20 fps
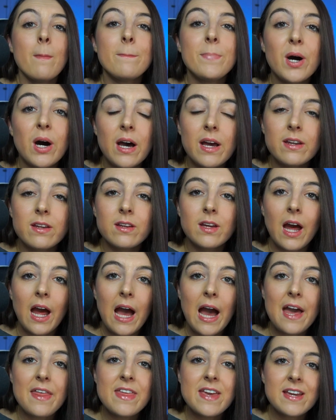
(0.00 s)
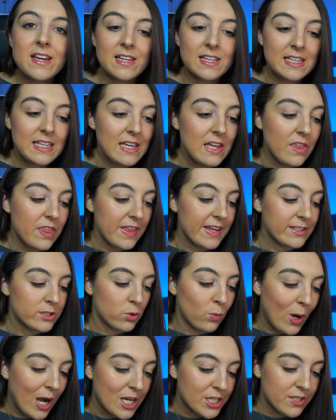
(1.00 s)
But I think a key thing
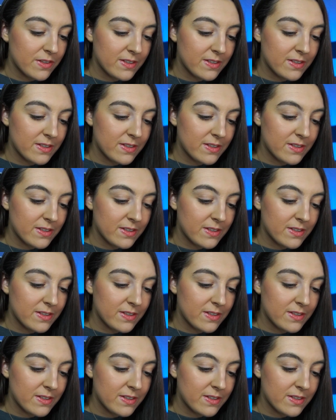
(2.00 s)
to watch